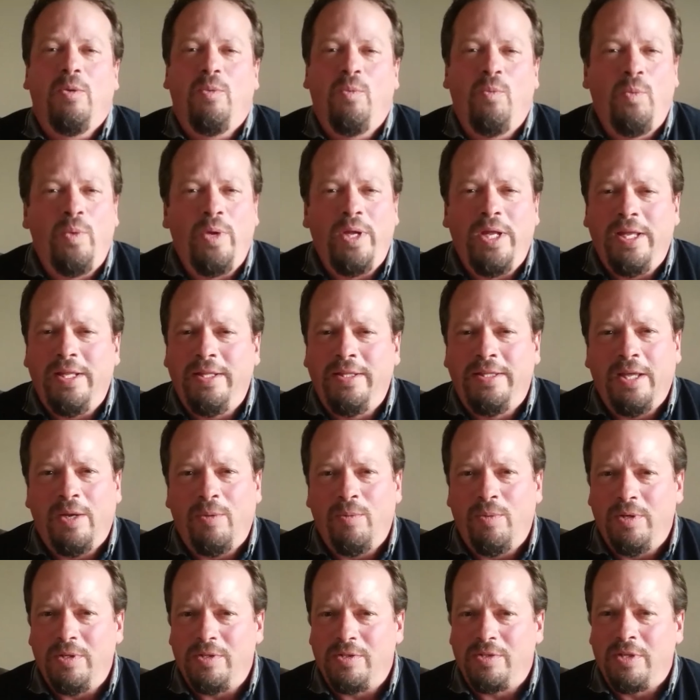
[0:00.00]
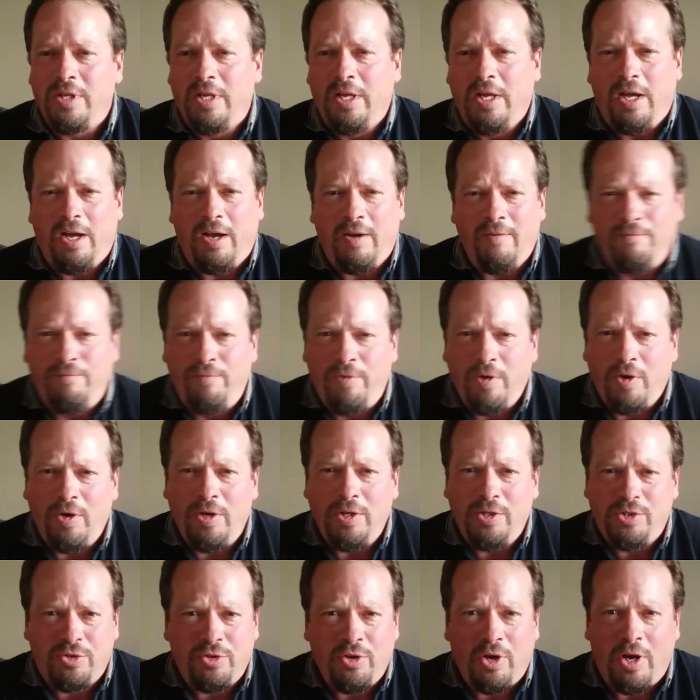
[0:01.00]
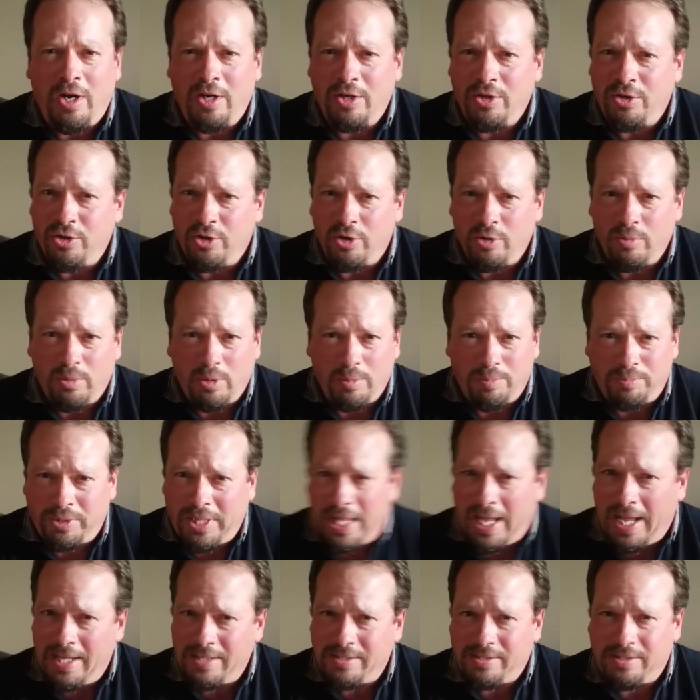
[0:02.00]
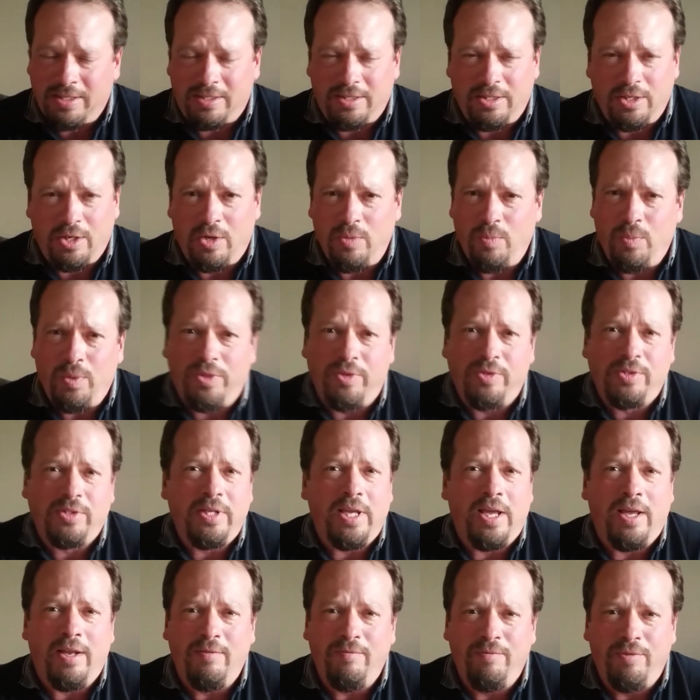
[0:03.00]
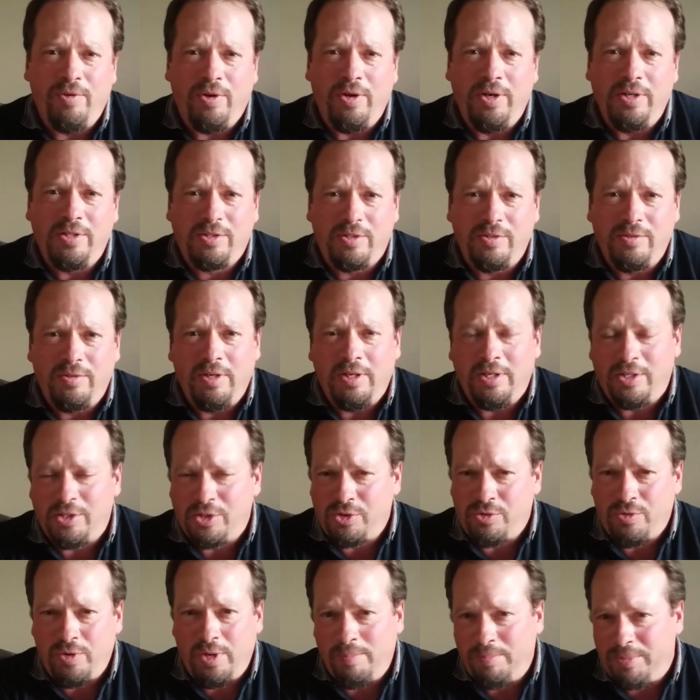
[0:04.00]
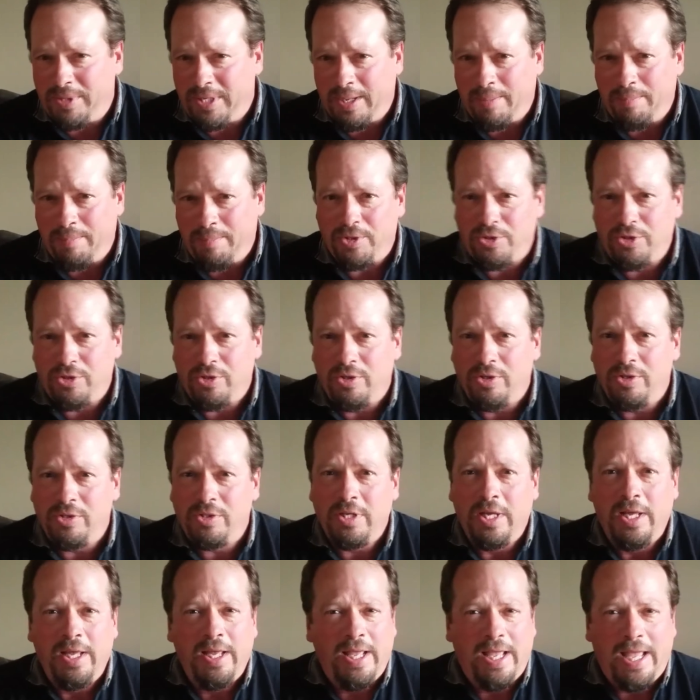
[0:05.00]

weed that was a very strong, durable plastic that could withstand very extreme temperatures,